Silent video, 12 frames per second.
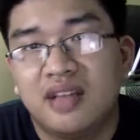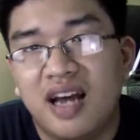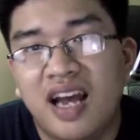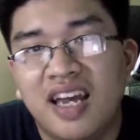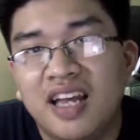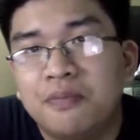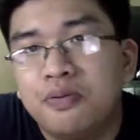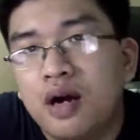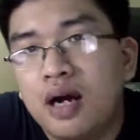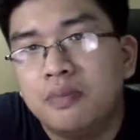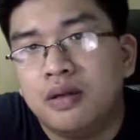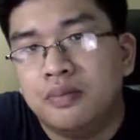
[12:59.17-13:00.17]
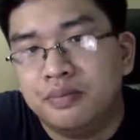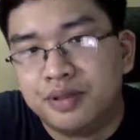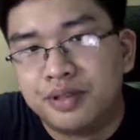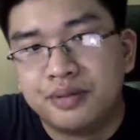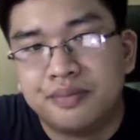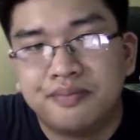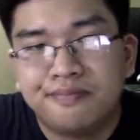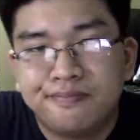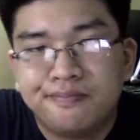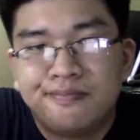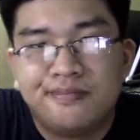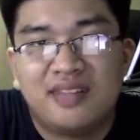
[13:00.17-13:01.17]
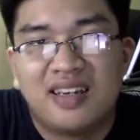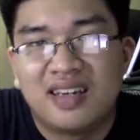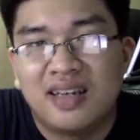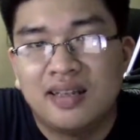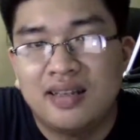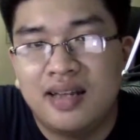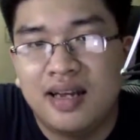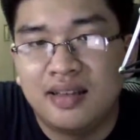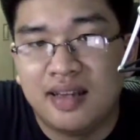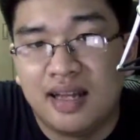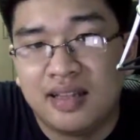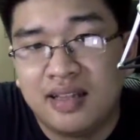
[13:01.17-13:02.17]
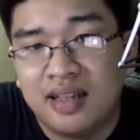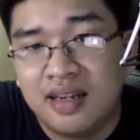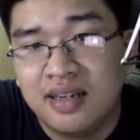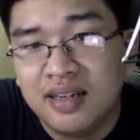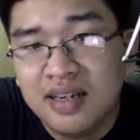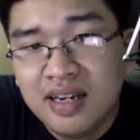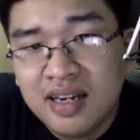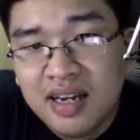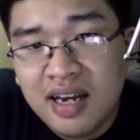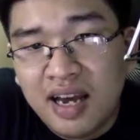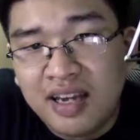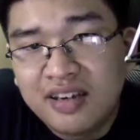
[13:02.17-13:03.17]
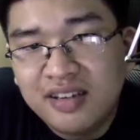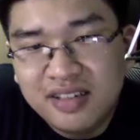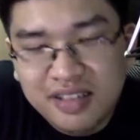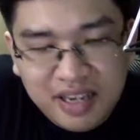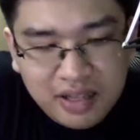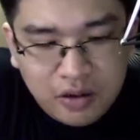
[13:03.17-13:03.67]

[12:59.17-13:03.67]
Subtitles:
I had problems. I can't deny that. And I couldn't get